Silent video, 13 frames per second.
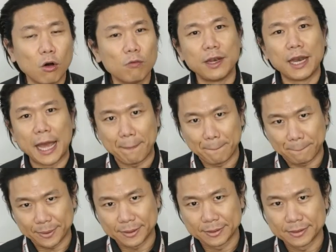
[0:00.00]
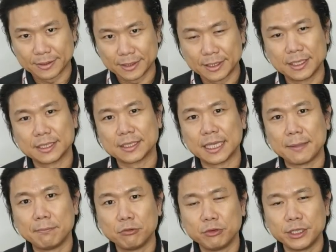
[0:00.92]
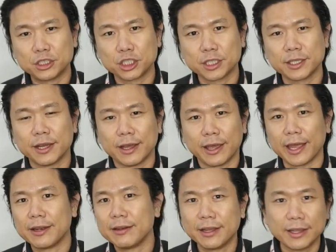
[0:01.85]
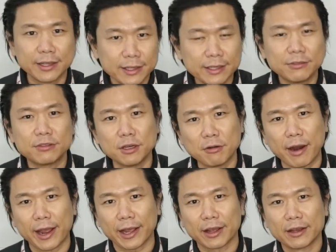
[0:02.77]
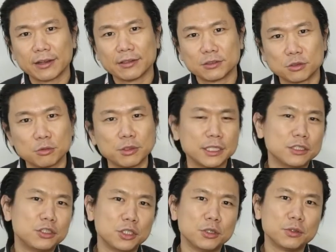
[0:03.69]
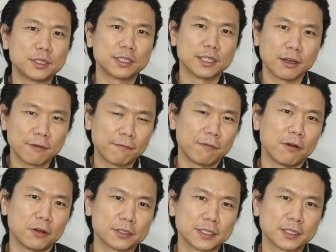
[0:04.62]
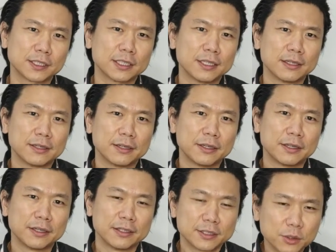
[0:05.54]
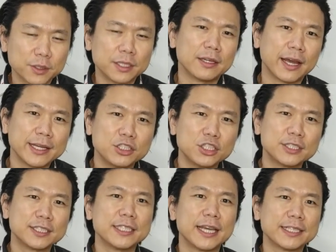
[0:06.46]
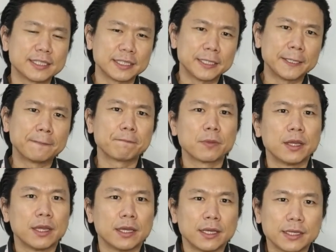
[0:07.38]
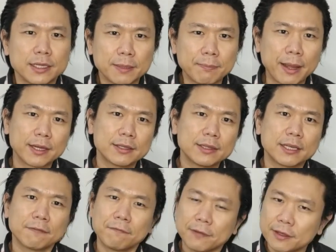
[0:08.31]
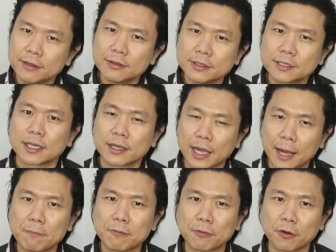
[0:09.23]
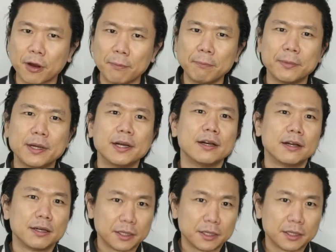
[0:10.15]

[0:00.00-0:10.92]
overlap in the same region and they interact to induce a force. So in IGCSE, the magnetic fields come from